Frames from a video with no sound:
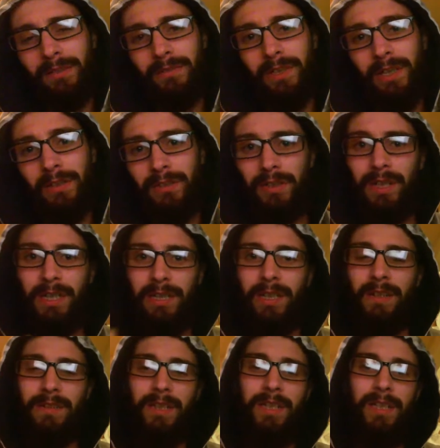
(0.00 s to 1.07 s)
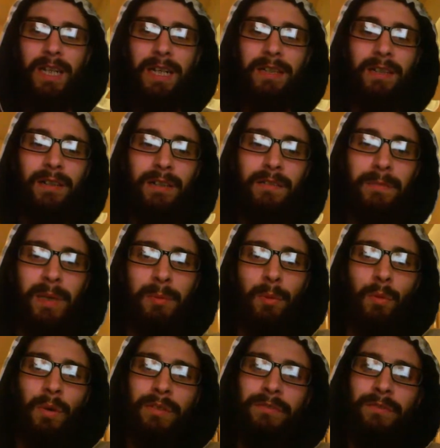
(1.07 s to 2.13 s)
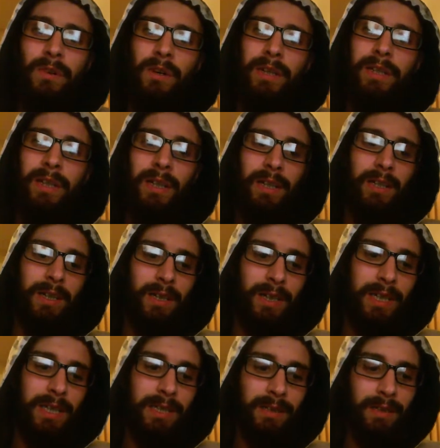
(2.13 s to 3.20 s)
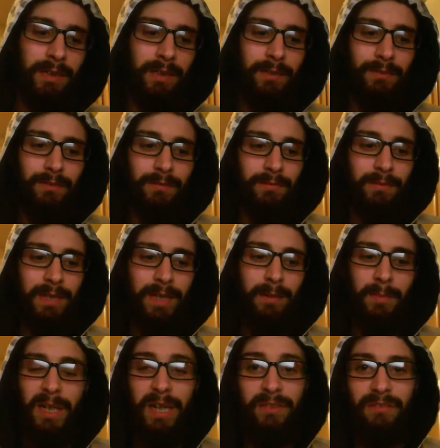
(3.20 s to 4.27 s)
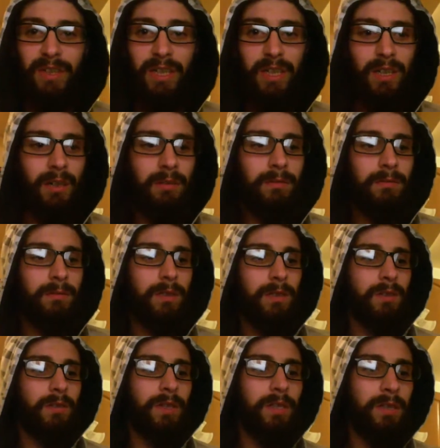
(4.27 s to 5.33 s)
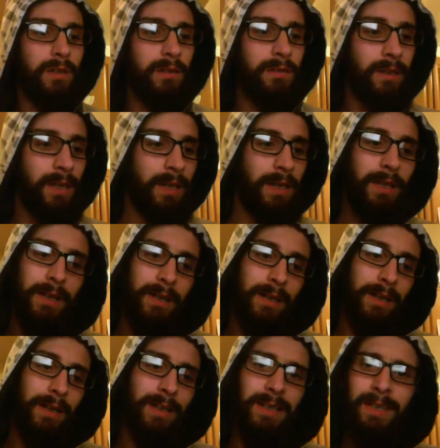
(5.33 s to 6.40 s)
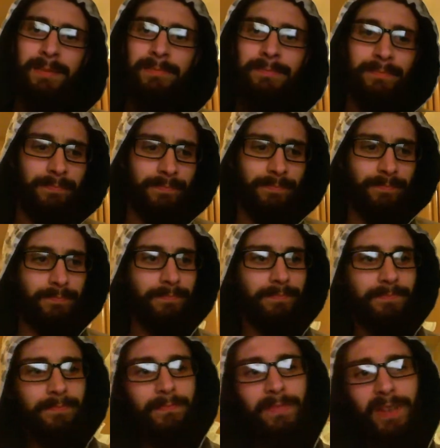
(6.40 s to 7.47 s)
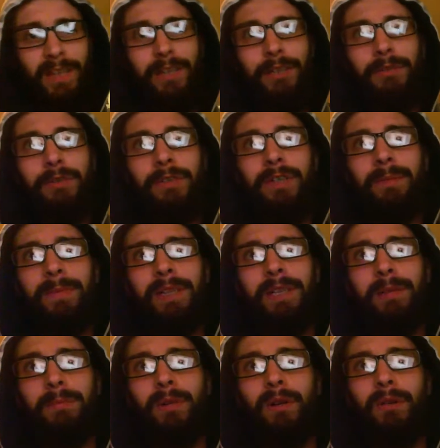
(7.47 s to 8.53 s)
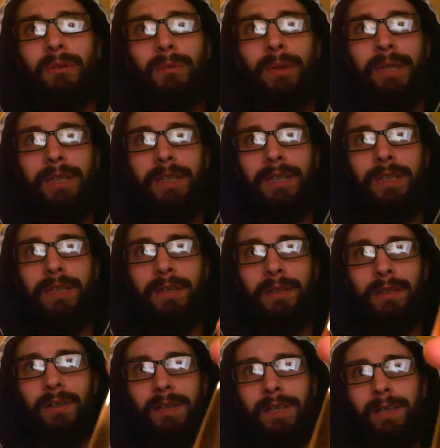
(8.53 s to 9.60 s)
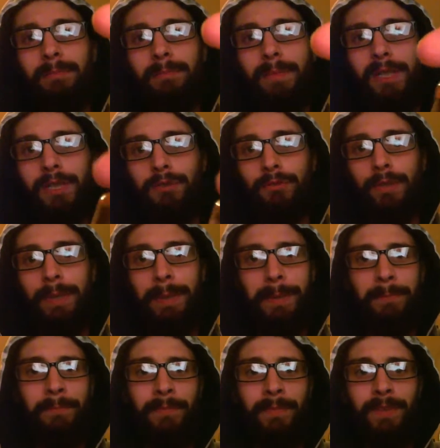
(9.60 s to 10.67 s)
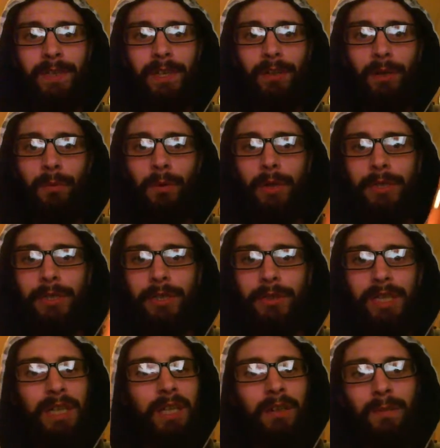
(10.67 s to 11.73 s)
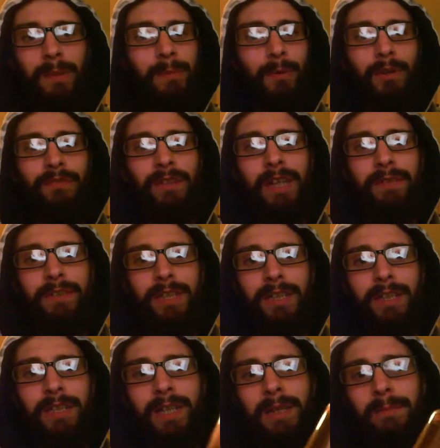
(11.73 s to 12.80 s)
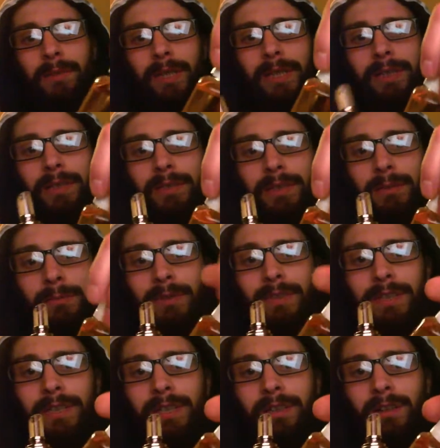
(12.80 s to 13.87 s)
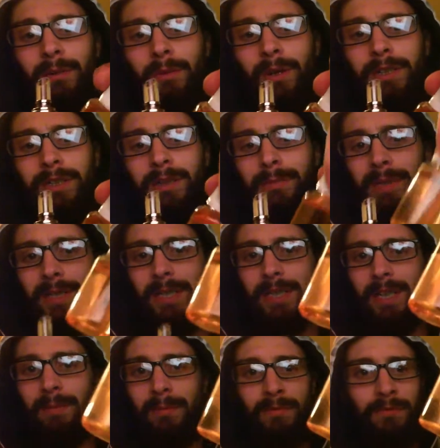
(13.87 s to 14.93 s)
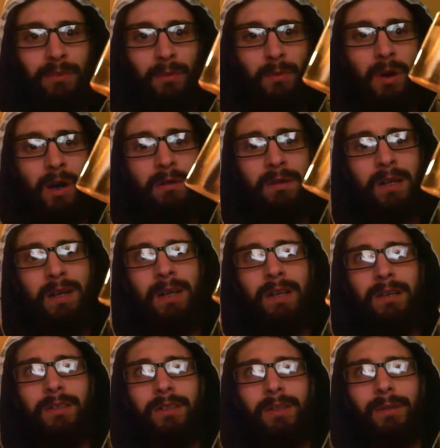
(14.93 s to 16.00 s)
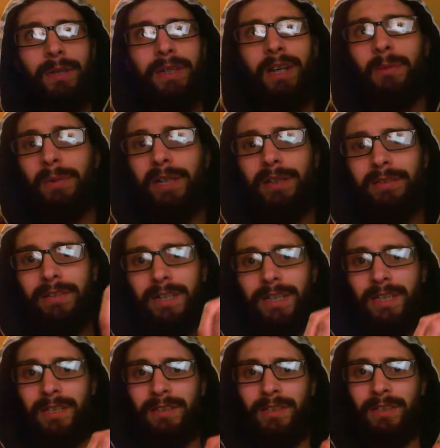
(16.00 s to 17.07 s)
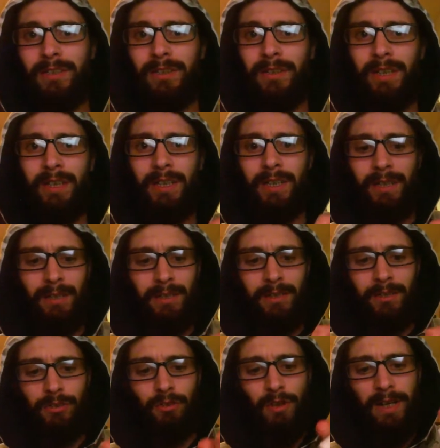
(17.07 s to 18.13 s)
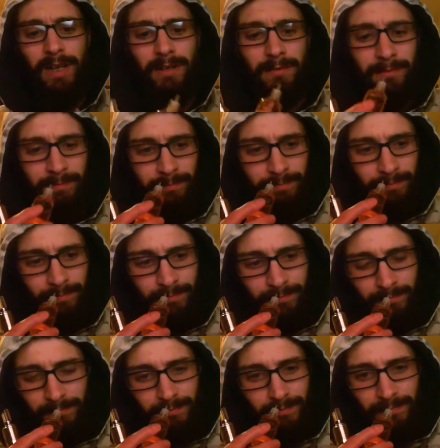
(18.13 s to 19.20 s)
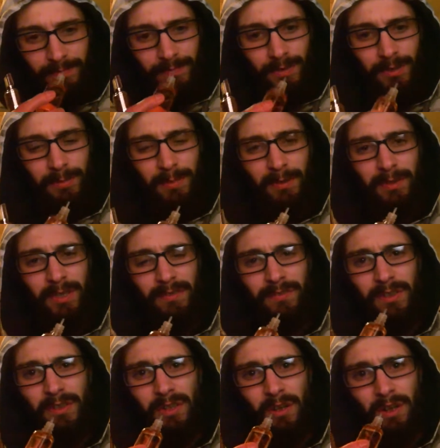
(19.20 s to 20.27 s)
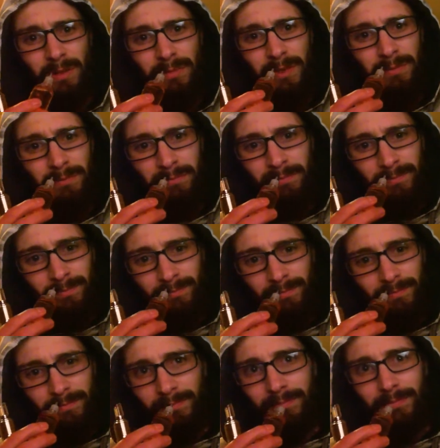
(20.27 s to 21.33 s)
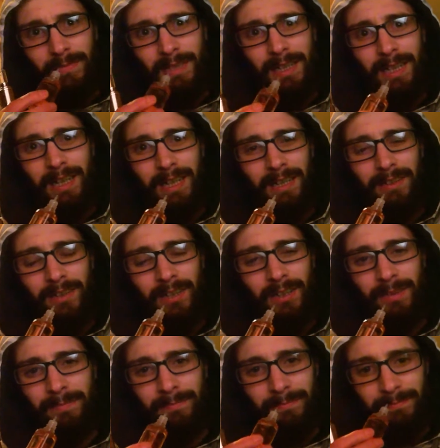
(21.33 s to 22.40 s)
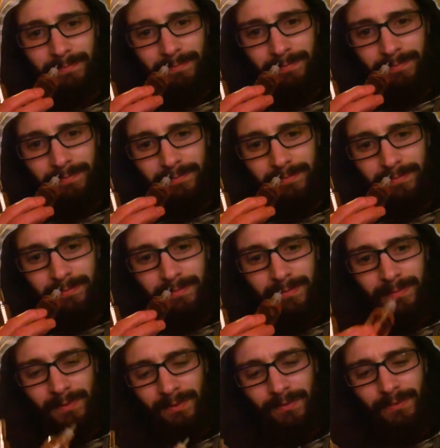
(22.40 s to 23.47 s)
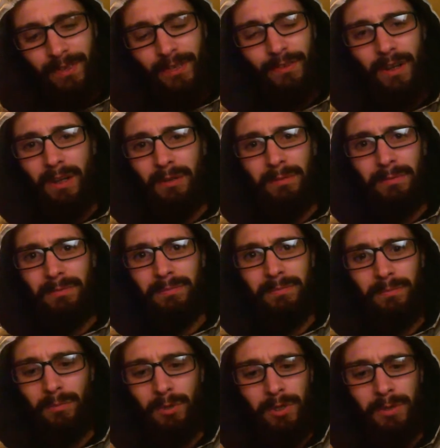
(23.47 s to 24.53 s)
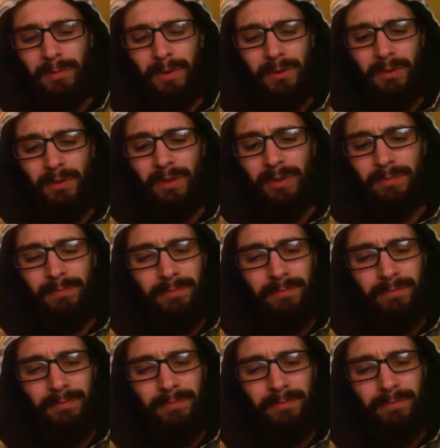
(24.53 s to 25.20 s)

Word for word: video so that's there as a standalone. If people want to find a Nanner Bear video just on its own. Um, he also sent me this bottle, which is like a mystery DIY juice. He can't remember what flavours is in there, but he knows it's one of his DIYs that's been steeping for a while. So uh, that'll be interesting to try out. Smelt it a few times, and I can't figure out what it smells like.